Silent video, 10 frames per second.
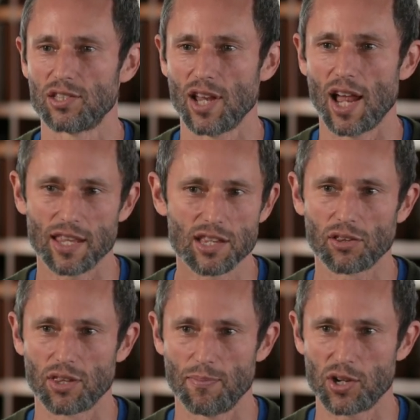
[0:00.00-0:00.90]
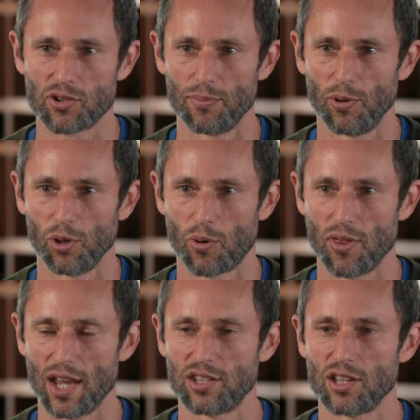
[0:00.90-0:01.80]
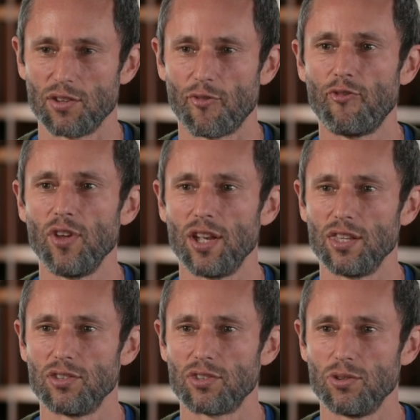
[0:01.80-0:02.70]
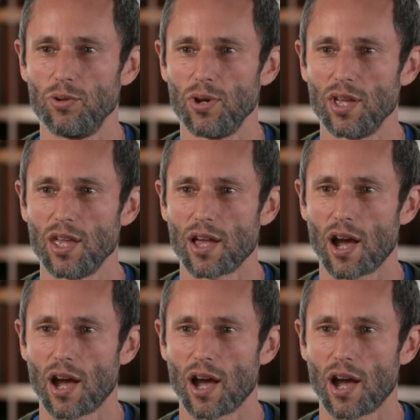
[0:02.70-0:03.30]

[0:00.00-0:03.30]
is not easily measurable or that doesn't fit into